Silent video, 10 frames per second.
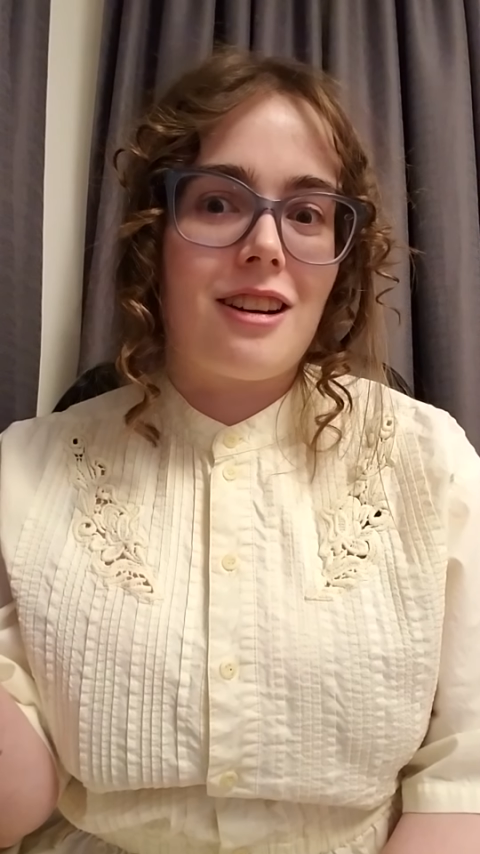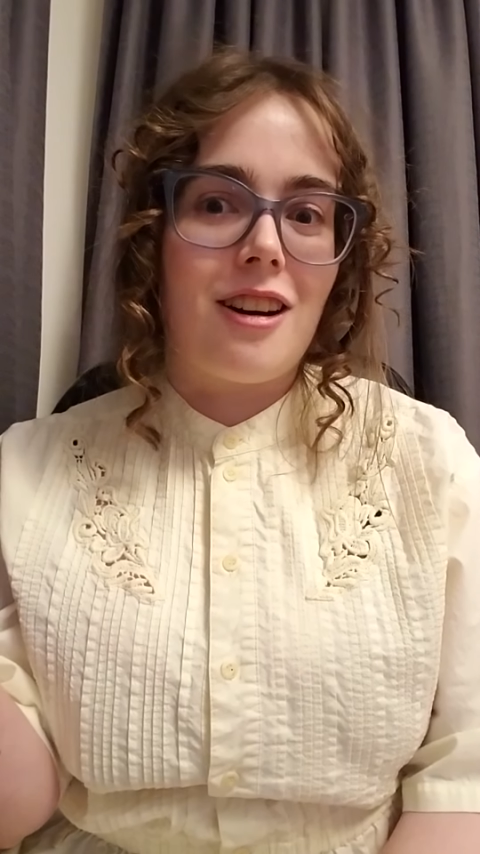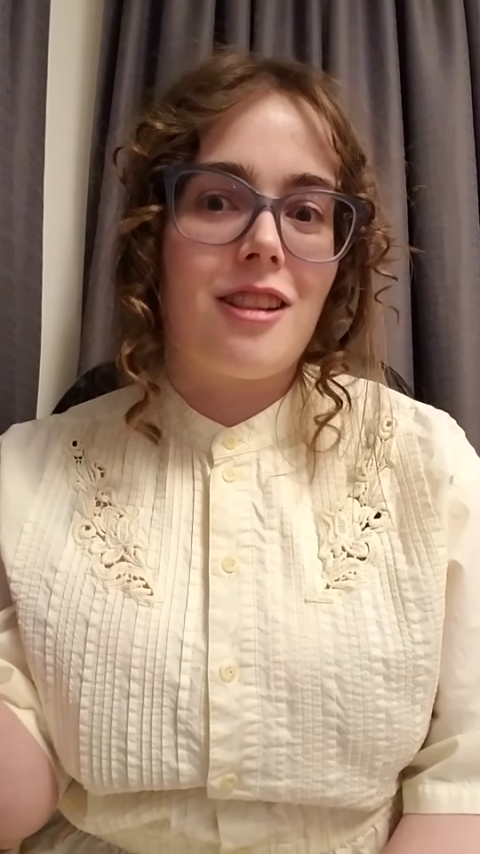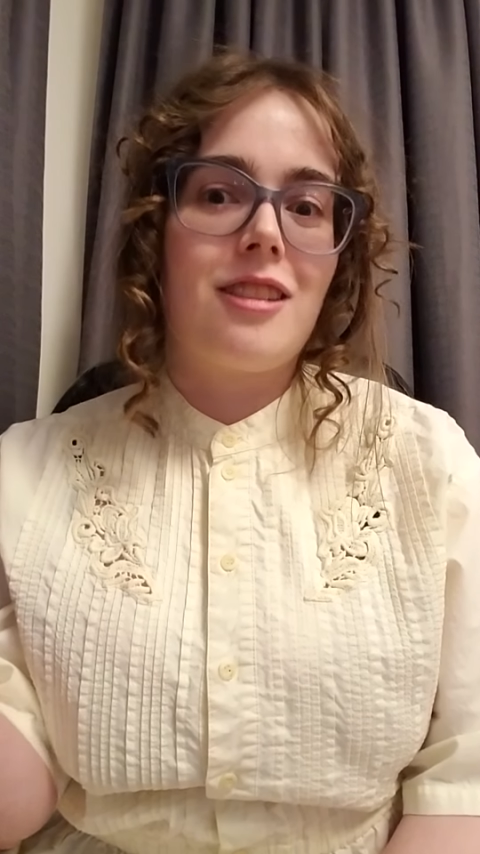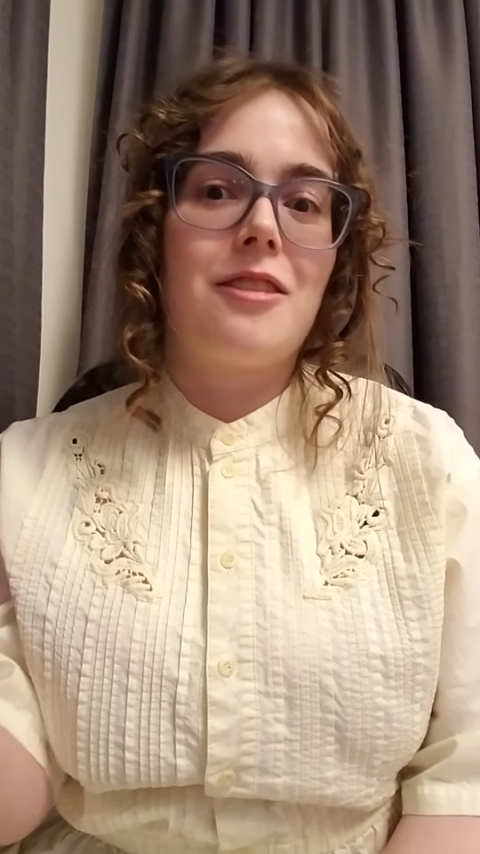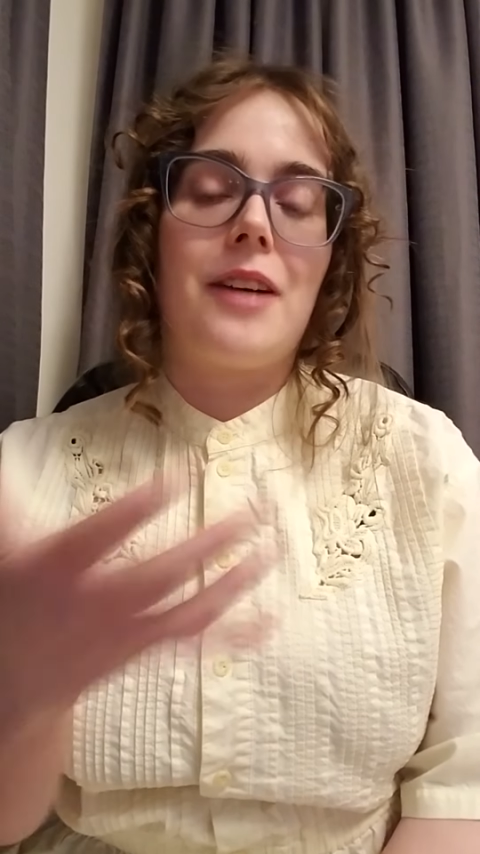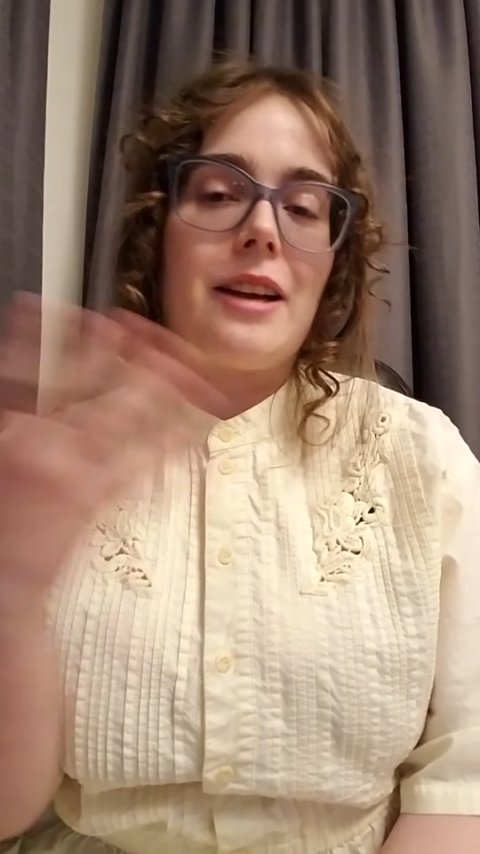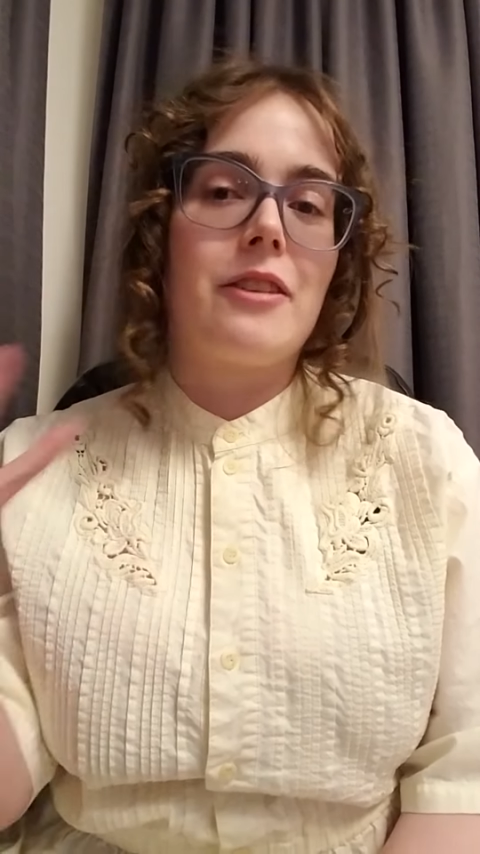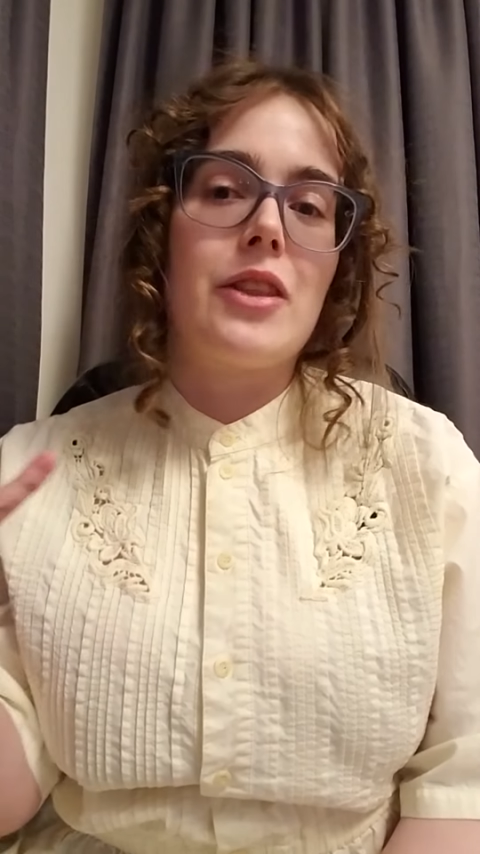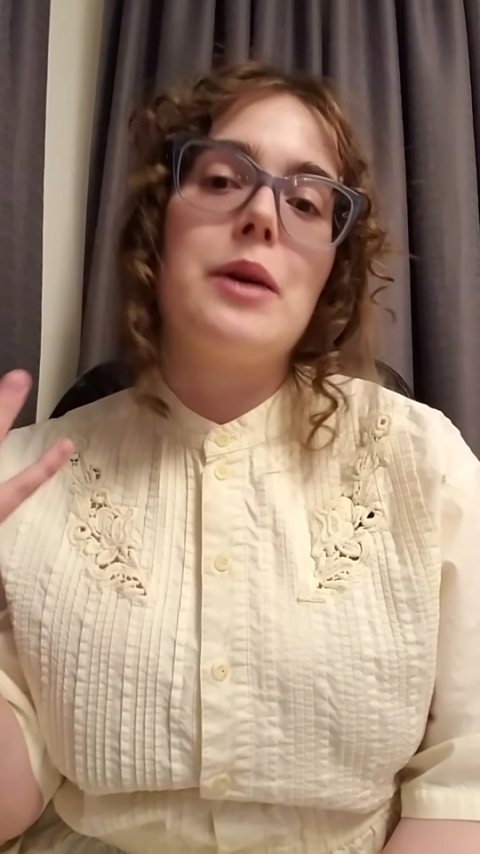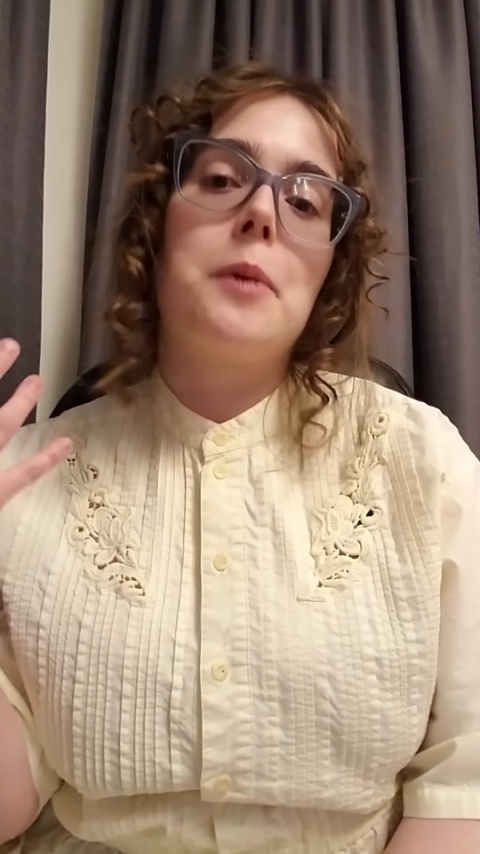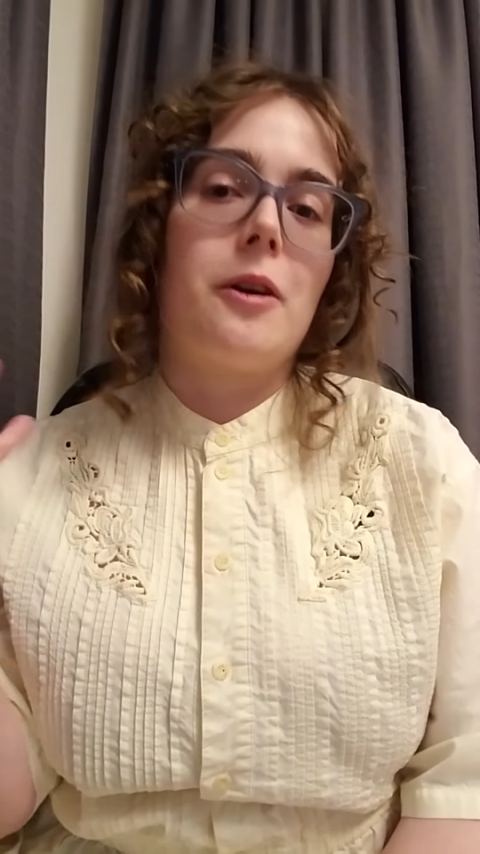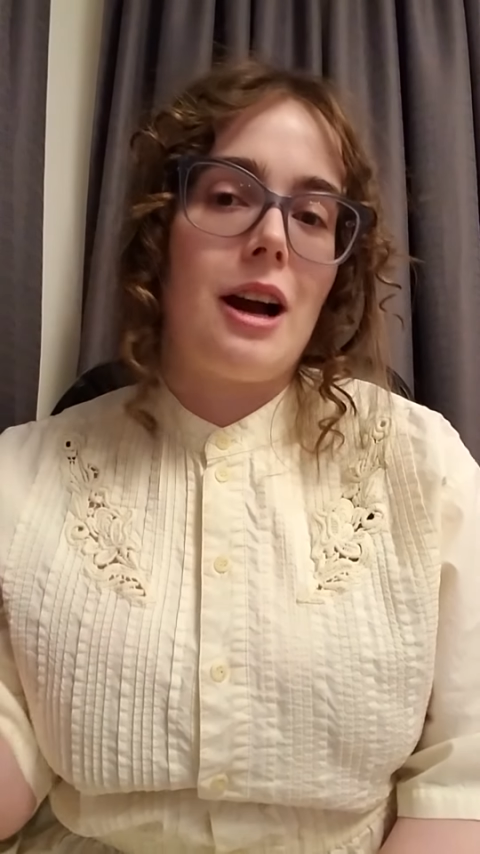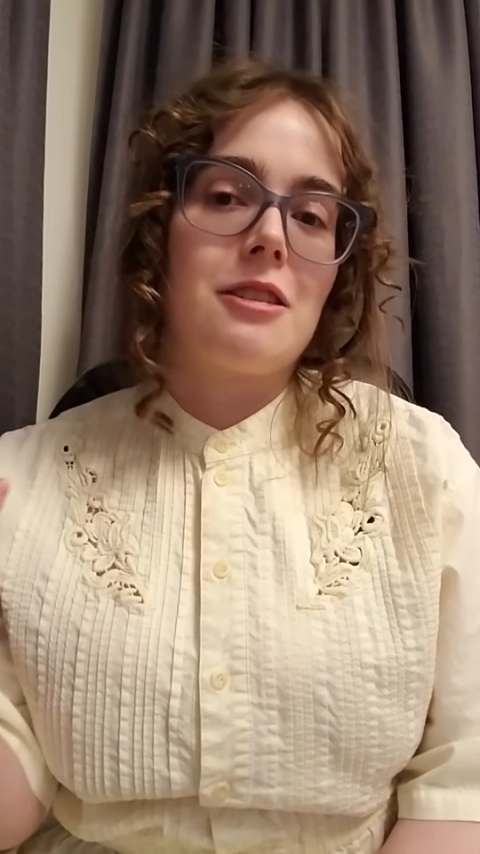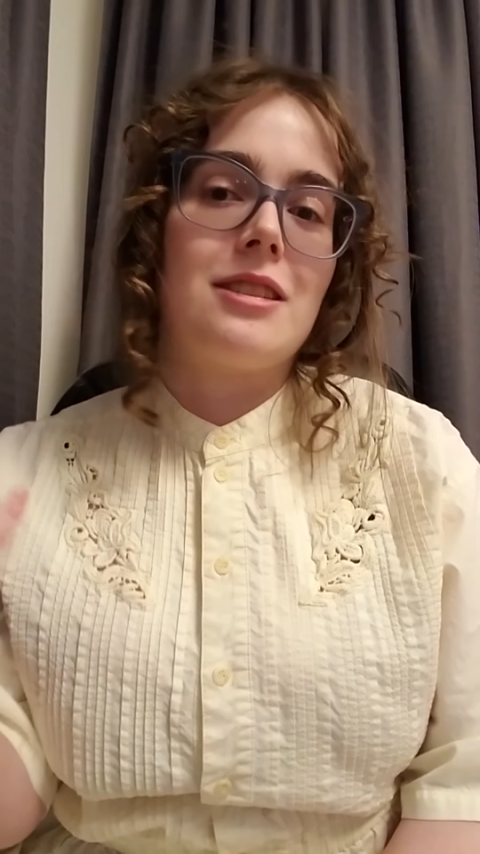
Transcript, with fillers: all five of them are out